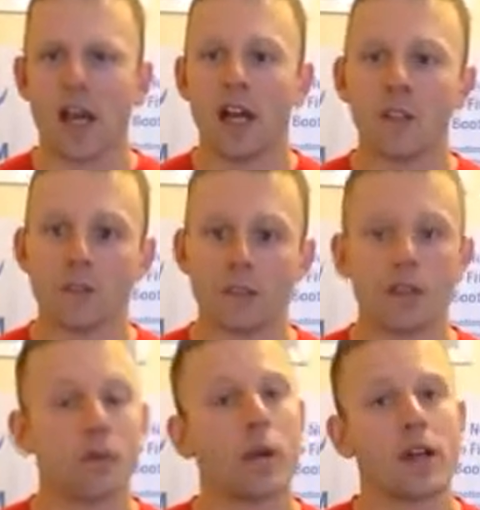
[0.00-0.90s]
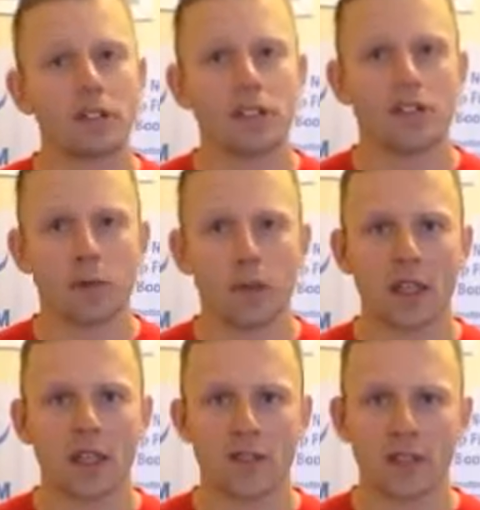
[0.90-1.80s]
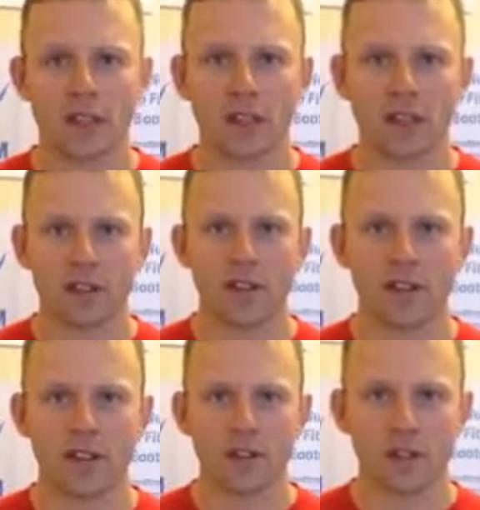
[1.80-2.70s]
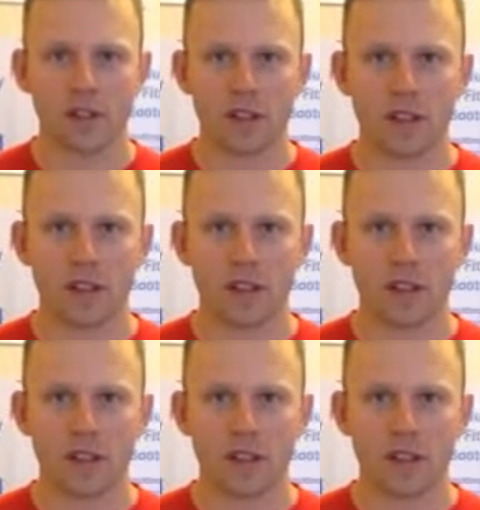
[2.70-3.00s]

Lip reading: And also depression as well. It's very, there's